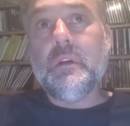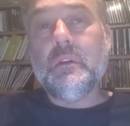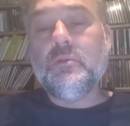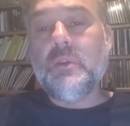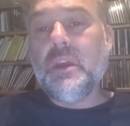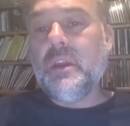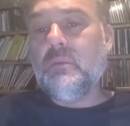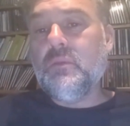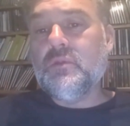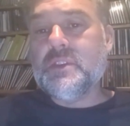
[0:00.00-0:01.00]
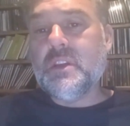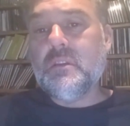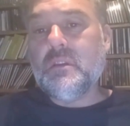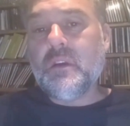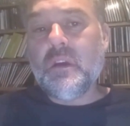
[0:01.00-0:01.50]
creating
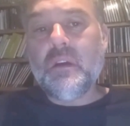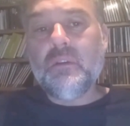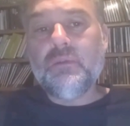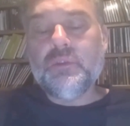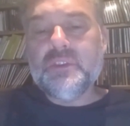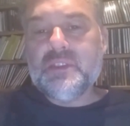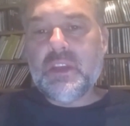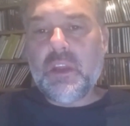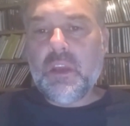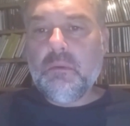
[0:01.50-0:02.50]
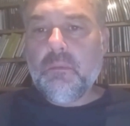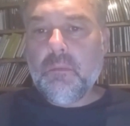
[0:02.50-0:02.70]
music for this city?